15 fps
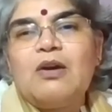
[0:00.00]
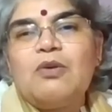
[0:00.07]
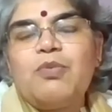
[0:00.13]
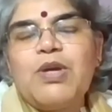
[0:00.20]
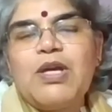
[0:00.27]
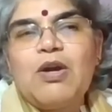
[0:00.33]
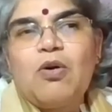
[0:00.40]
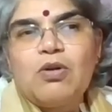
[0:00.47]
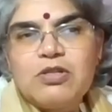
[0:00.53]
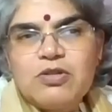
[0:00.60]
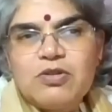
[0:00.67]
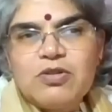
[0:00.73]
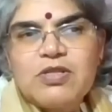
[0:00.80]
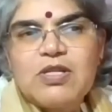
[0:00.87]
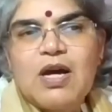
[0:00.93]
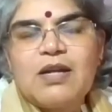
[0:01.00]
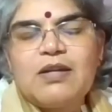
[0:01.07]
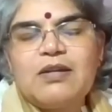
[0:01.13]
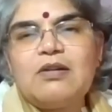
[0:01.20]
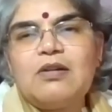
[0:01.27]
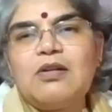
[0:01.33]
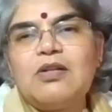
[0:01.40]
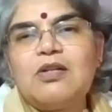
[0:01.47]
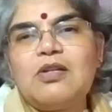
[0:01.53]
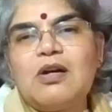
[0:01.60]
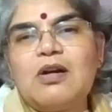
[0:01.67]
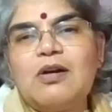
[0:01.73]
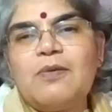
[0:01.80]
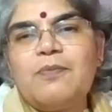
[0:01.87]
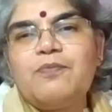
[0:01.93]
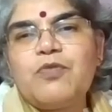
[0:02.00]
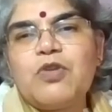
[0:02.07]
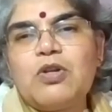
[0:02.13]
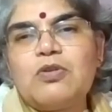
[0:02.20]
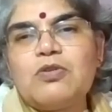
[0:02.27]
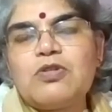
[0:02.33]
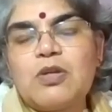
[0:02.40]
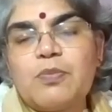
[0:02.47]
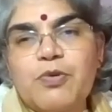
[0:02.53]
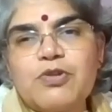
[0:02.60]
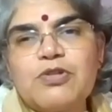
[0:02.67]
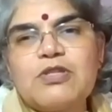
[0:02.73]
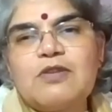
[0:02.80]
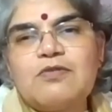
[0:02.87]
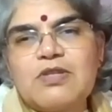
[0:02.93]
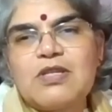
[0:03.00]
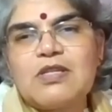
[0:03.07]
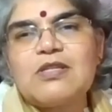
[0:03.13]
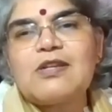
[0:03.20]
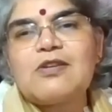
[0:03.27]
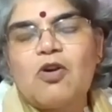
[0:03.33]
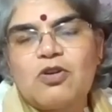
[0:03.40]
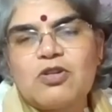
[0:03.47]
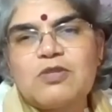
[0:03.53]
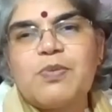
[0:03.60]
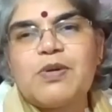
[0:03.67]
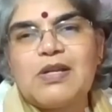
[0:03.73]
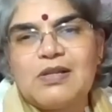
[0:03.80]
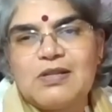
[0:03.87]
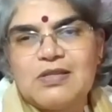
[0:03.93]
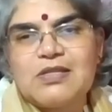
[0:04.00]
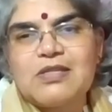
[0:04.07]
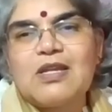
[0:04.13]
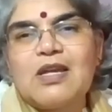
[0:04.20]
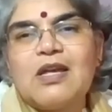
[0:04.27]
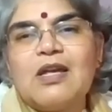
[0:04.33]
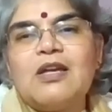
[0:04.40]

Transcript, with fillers: We also started, you know, support services at hospitals